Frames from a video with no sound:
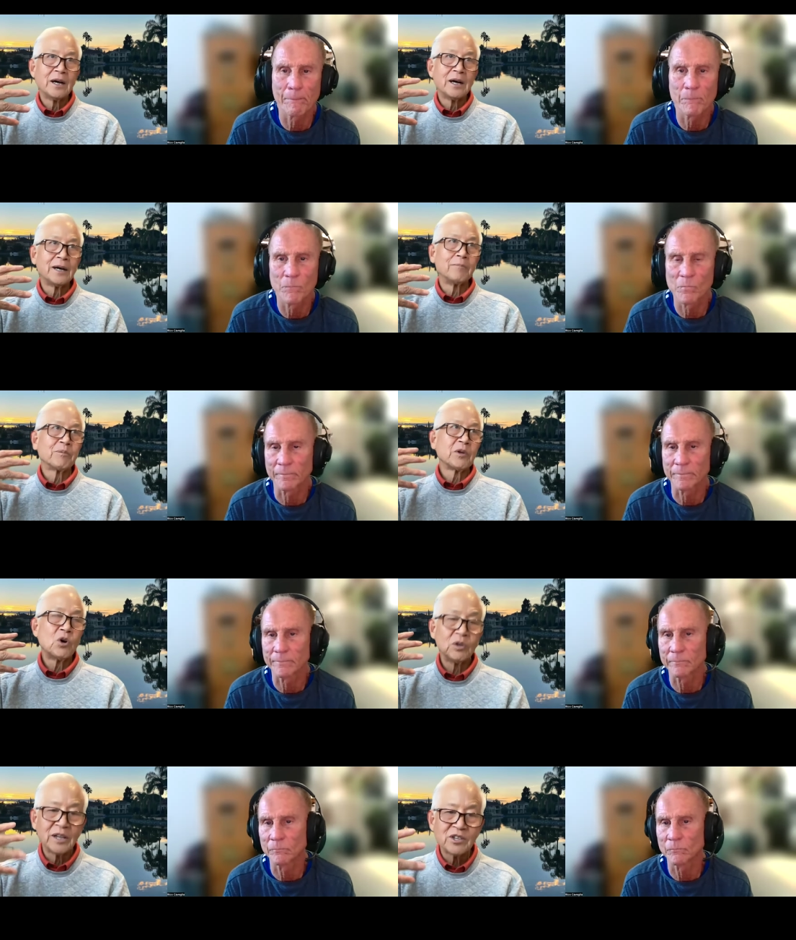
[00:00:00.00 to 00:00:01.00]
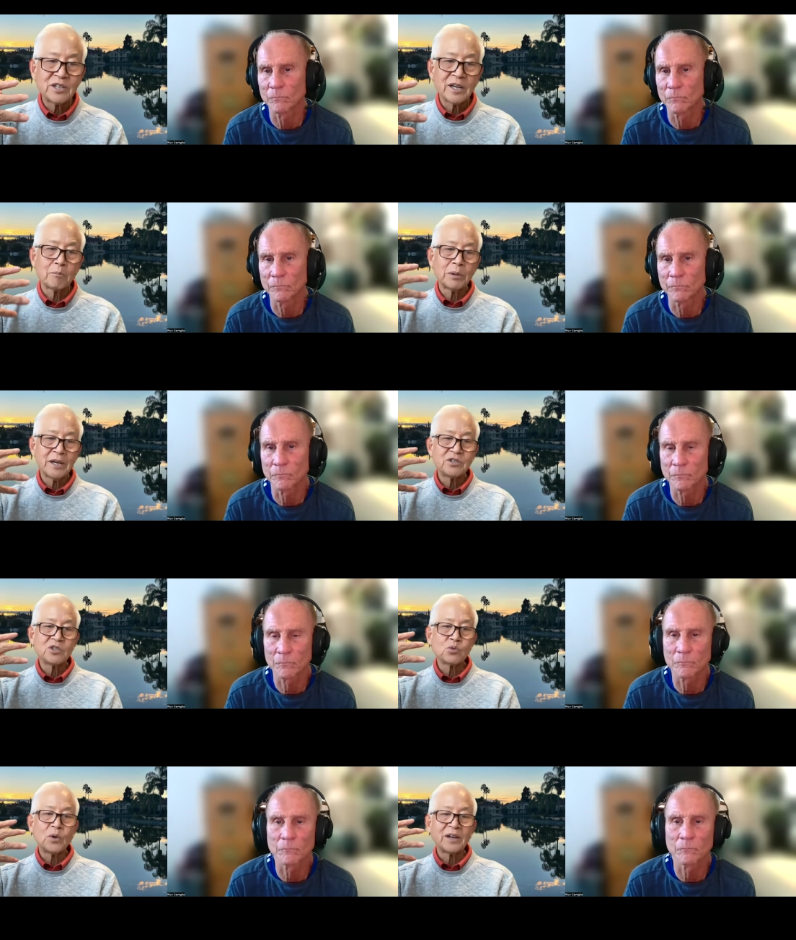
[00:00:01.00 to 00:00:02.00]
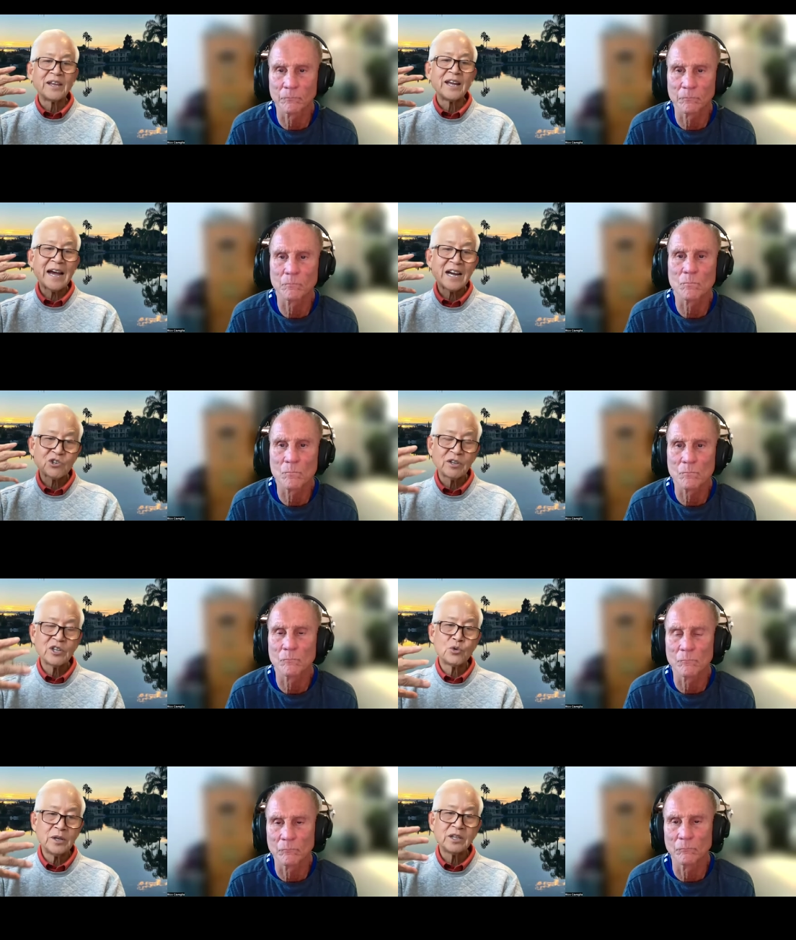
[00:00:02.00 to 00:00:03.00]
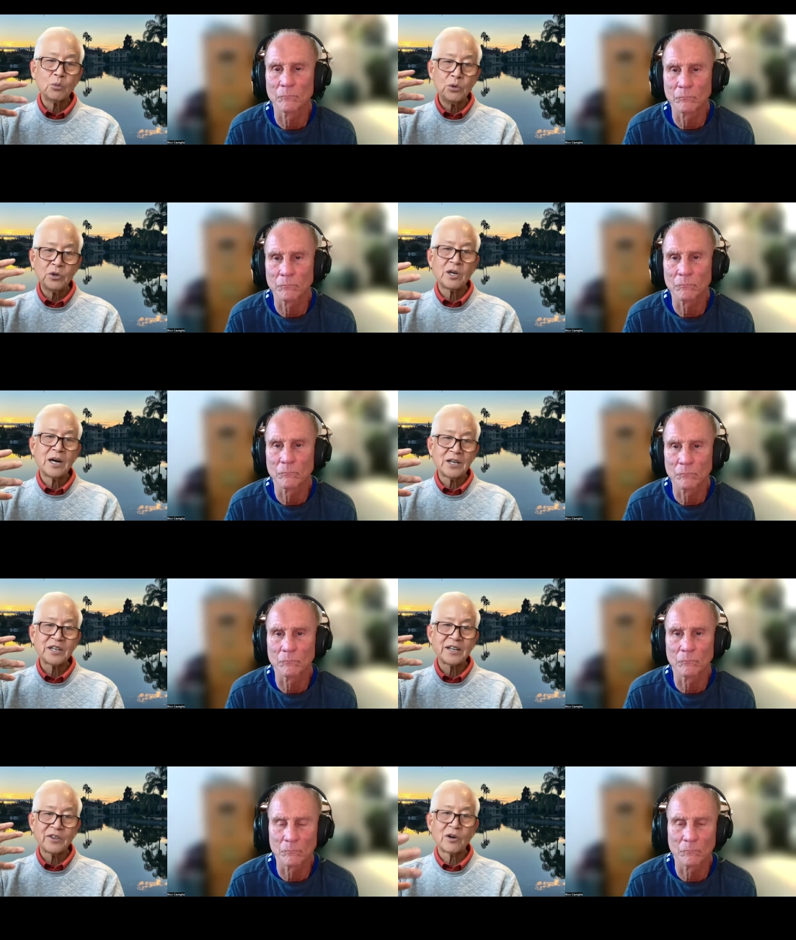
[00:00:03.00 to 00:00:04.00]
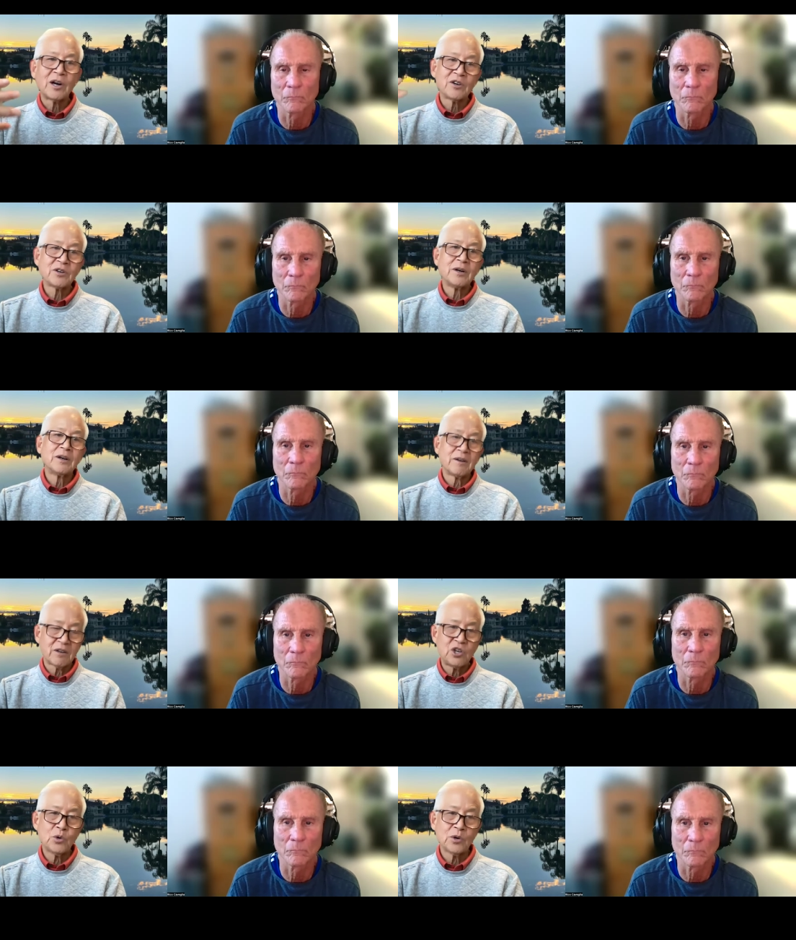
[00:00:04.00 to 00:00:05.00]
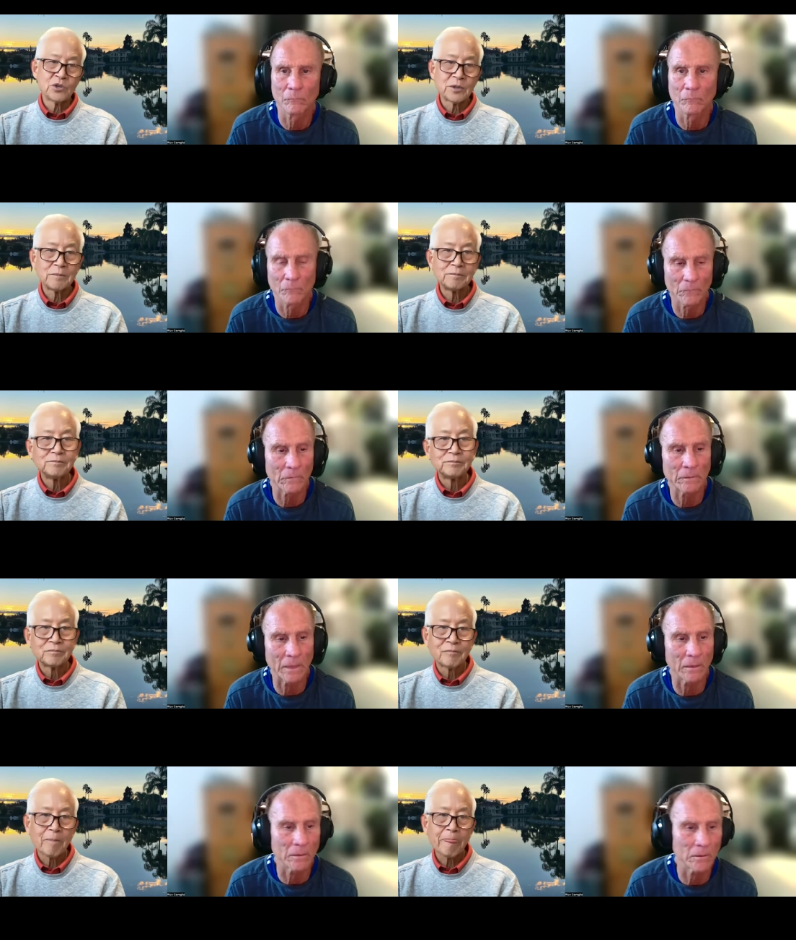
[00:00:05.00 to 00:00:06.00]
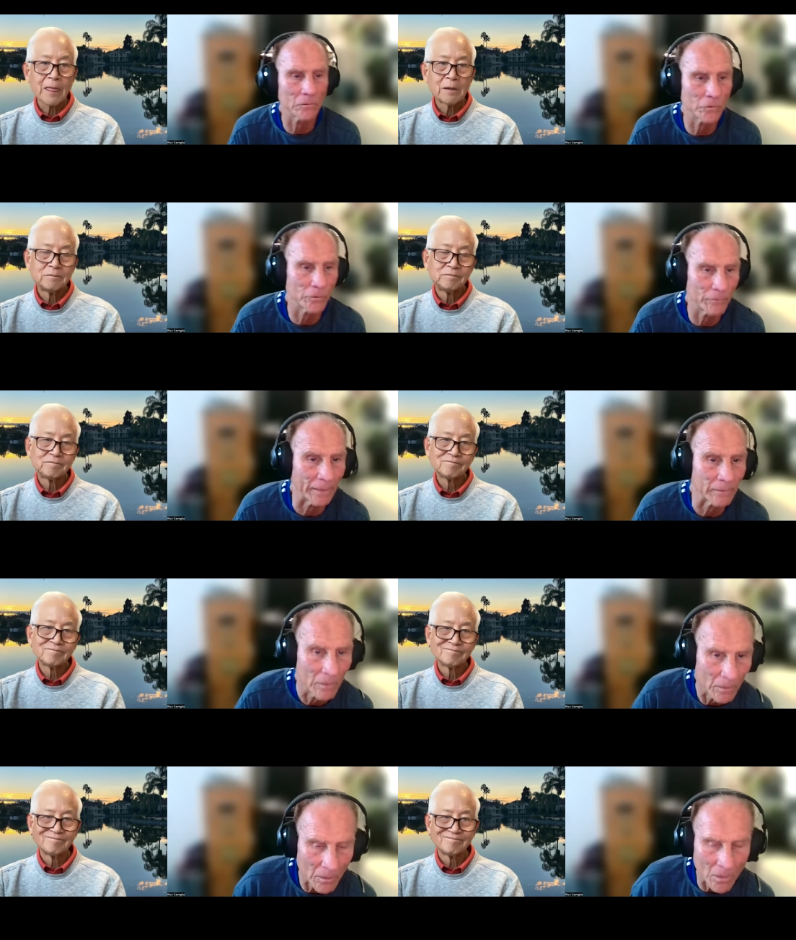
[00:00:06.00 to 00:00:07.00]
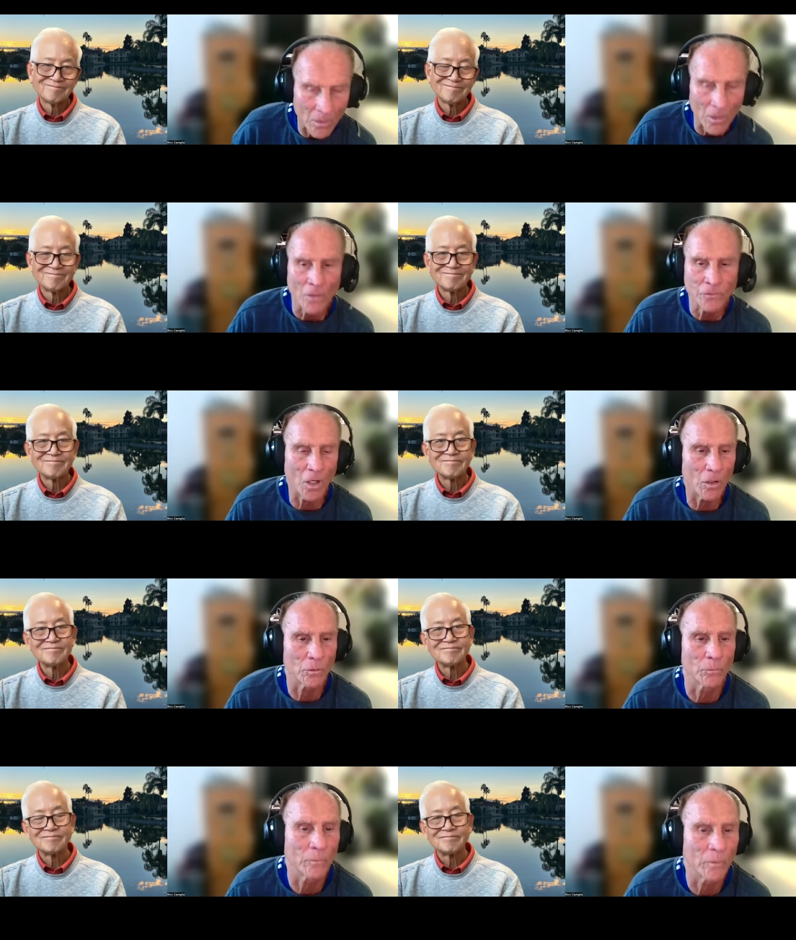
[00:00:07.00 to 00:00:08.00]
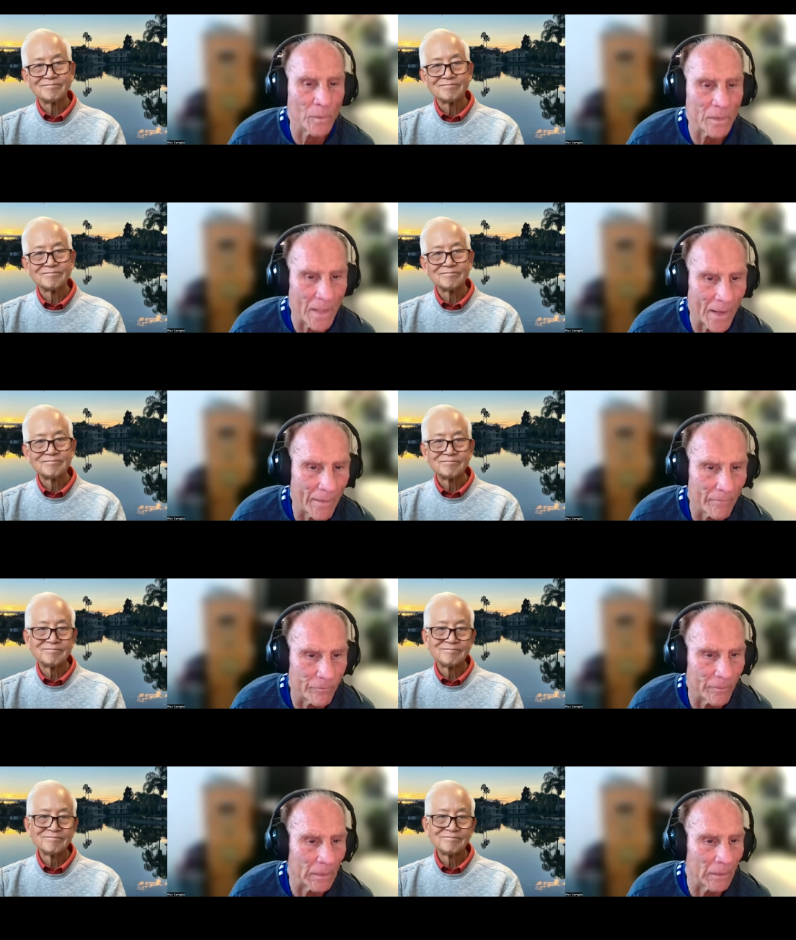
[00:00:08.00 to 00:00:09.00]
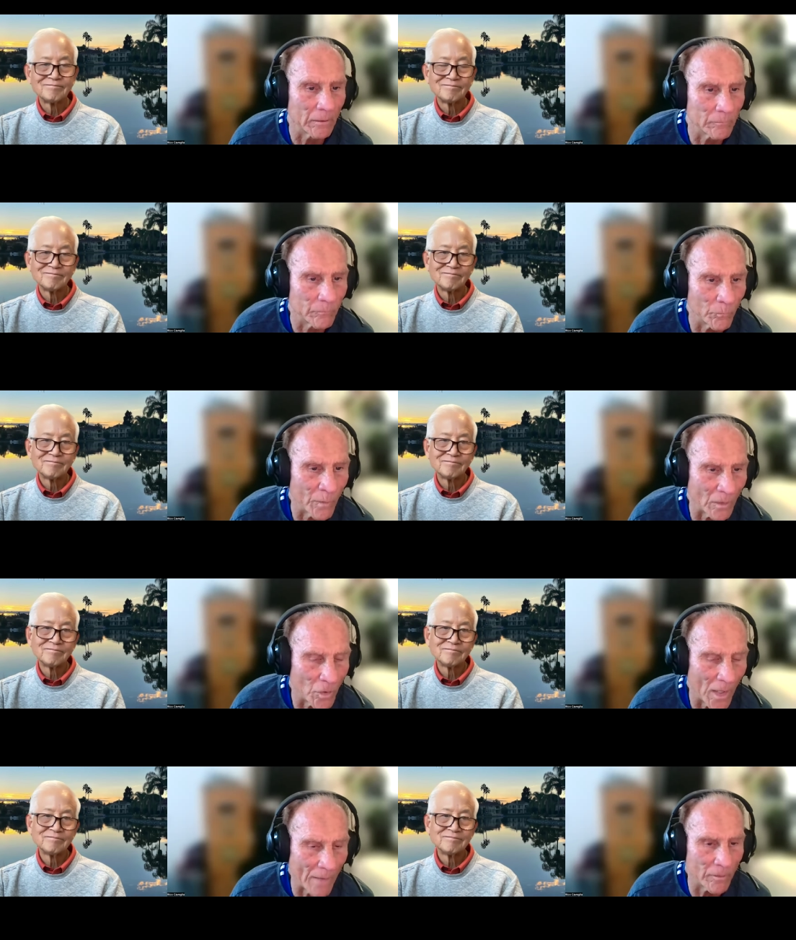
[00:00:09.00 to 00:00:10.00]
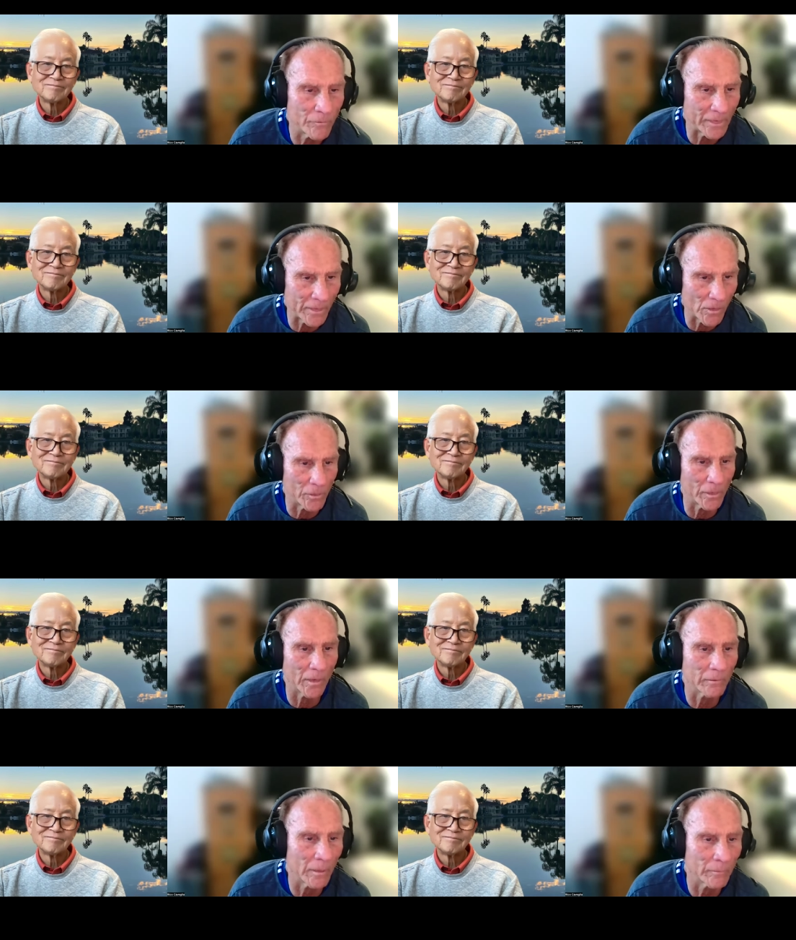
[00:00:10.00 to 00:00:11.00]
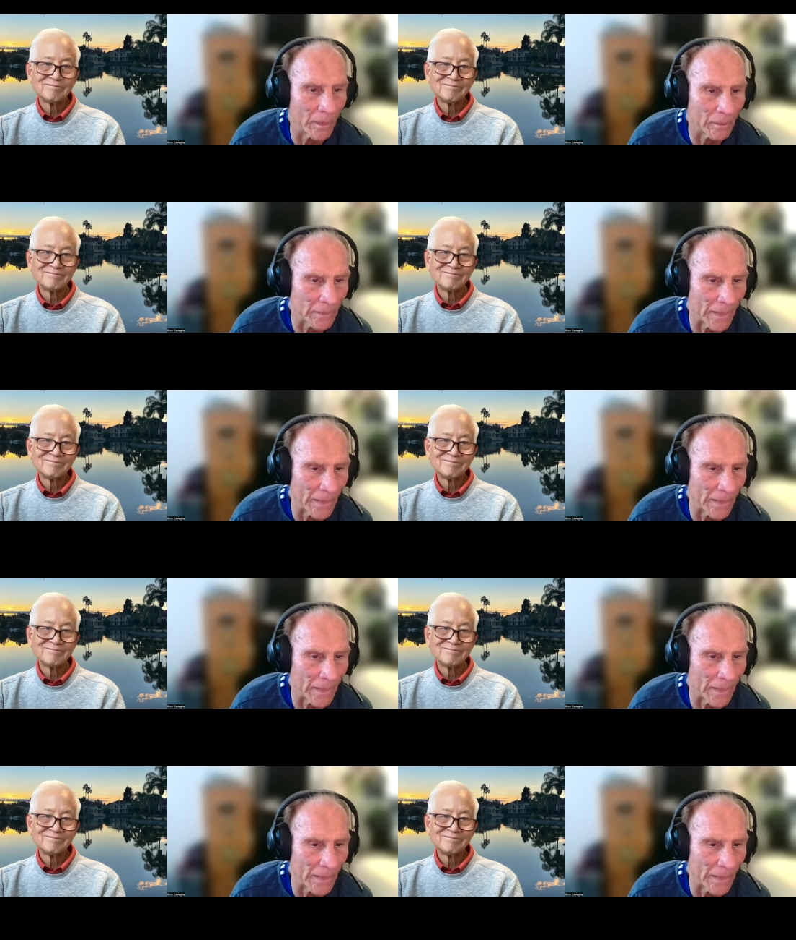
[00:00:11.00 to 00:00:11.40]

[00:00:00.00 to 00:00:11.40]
Speaker 1: um, holistic places where they actually treat the root cause and there are cures.
Speaker 2: That is correct. So uh, we have uh, we also have a video here about